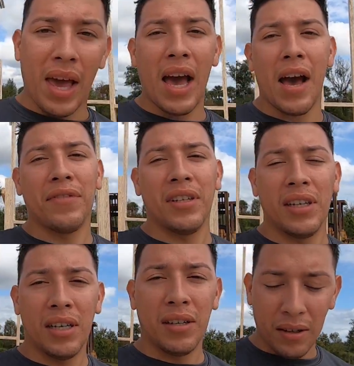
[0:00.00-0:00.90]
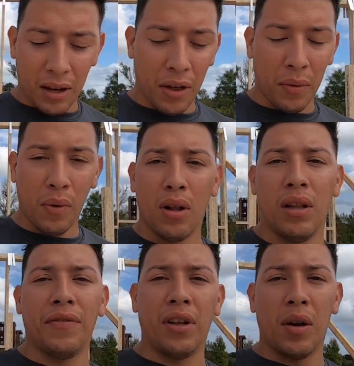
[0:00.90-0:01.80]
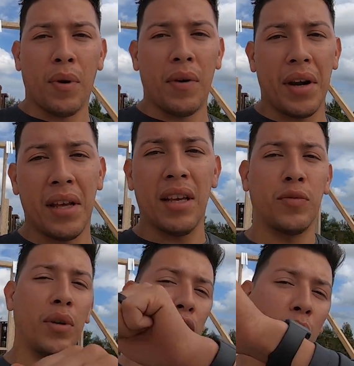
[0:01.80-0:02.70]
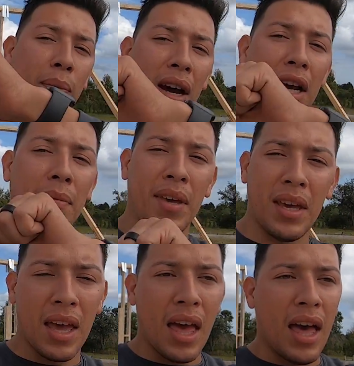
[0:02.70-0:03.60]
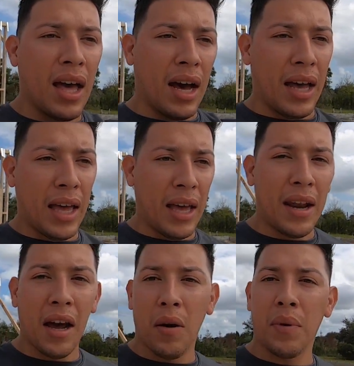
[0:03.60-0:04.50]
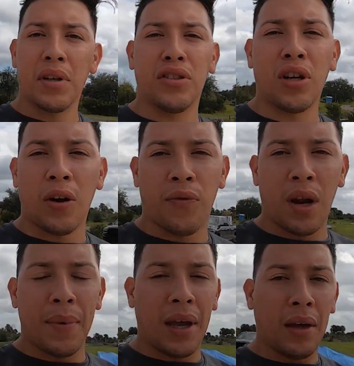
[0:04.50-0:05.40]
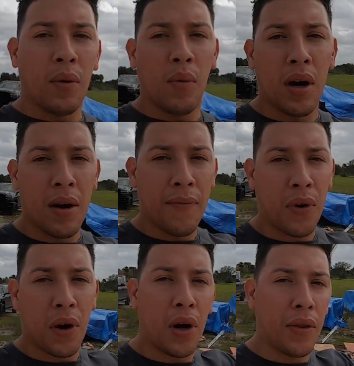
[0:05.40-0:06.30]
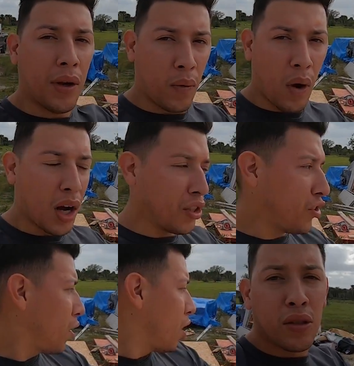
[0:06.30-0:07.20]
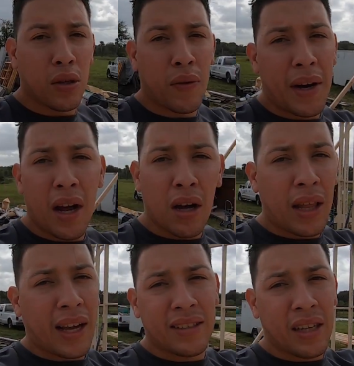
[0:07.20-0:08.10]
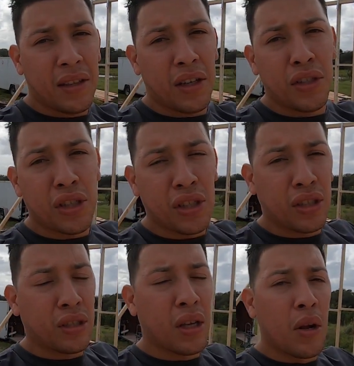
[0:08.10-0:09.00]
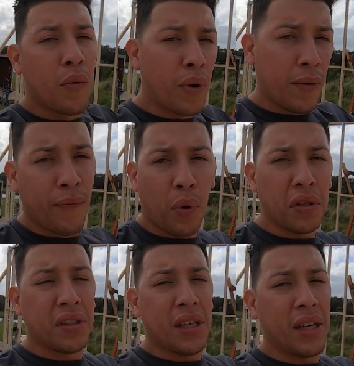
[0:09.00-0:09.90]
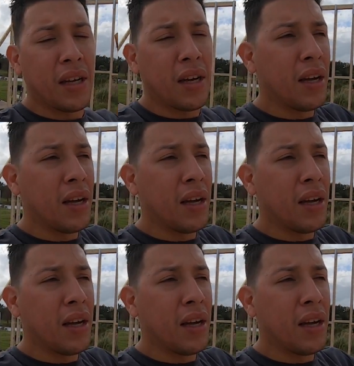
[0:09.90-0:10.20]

have the other wall lifted up already, as well as the one behind me. And now we're gonna start framing the one for the garage. So right now, like I said, they're just reinforcing